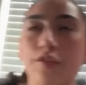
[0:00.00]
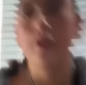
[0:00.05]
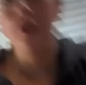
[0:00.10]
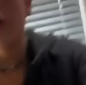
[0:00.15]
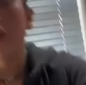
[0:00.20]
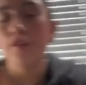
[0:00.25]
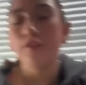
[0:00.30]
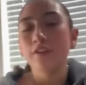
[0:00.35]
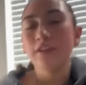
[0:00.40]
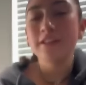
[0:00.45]

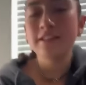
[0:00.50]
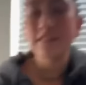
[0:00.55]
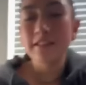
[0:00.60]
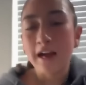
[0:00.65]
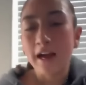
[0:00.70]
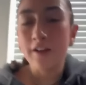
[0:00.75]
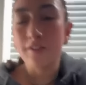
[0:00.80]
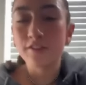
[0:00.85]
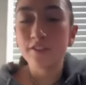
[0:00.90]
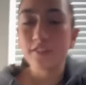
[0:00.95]
only
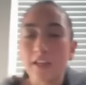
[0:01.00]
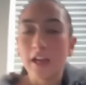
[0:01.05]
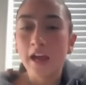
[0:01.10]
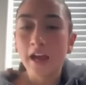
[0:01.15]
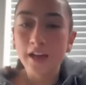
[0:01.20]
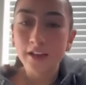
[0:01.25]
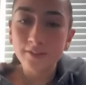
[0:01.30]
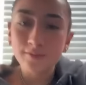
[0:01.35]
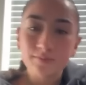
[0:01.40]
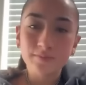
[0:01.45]

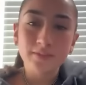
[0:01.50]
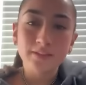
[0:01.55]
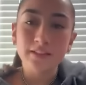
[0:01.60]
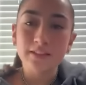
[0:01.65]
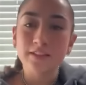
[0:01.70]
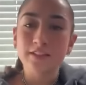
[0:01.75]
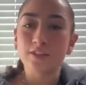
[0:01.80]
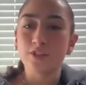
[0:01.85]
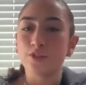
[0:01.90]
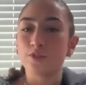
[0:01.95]
downside
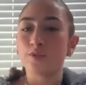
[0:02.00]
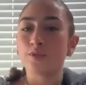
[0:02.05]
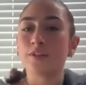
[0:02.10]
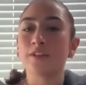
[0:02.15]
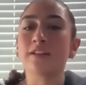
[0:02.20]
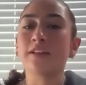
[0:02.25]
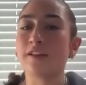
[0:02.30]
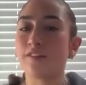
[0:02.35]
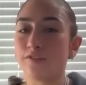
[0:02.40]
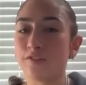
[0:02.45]
to
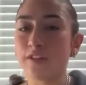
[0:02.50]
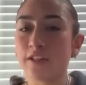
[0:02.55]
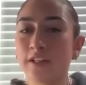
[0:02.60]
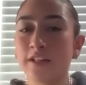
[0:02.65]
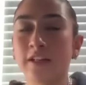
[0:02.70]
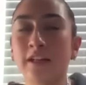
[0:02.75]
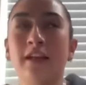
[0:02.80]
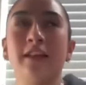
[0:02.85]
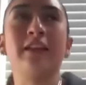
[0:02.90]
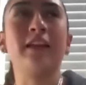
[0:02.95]

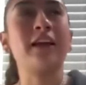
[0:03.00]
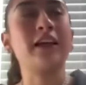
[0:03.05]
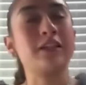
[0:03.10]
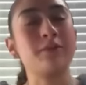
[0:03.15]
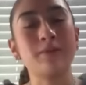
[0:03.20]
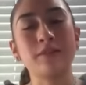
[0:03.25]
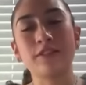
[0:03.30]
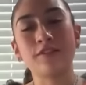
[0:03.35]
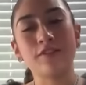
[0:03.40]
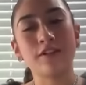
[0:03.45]
lifting and like
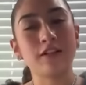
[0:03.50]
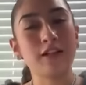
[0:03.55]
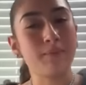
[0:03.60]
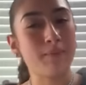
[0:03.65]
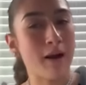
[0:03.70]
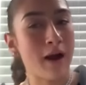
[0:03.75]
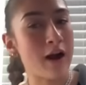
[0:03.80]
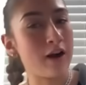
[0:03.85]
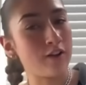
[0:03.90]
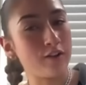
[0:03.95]
specifically
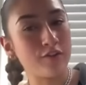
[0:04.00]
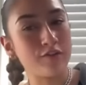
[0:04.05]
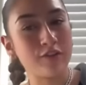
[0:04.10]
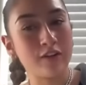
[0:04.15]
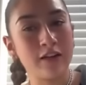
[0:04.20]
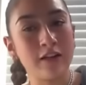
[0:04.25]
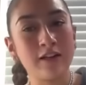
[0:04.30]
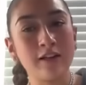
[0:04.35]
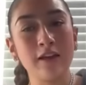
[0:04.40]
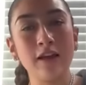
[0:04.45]

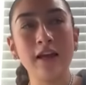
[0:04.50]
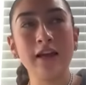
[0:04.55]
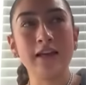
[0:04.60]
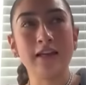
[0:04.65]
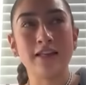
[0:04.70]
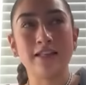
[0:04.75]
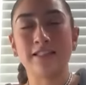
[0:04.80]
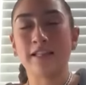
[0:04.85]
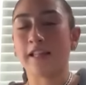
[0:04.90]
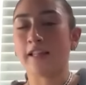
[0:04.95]
powerlifting
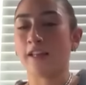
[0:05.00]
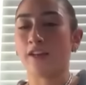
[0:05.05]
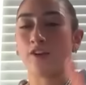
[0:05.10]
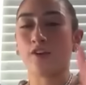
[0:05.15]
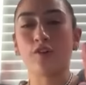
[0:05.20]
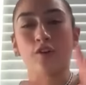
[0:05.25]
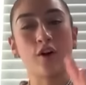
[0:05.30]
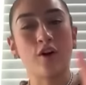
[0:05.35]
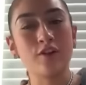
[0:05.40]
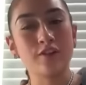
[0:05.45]
is that like you're
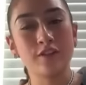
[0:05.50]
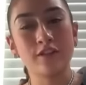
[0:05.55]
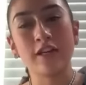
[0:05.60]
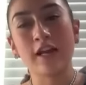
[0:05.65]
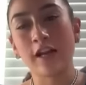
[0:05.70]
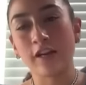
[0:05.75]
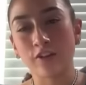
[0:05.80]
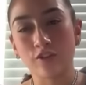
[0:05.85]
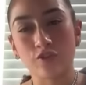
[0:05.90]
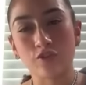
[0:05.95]
constantly
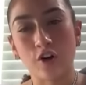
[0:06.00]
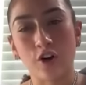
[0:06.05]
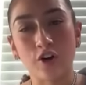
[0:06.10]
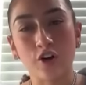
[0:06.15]
getting stronger.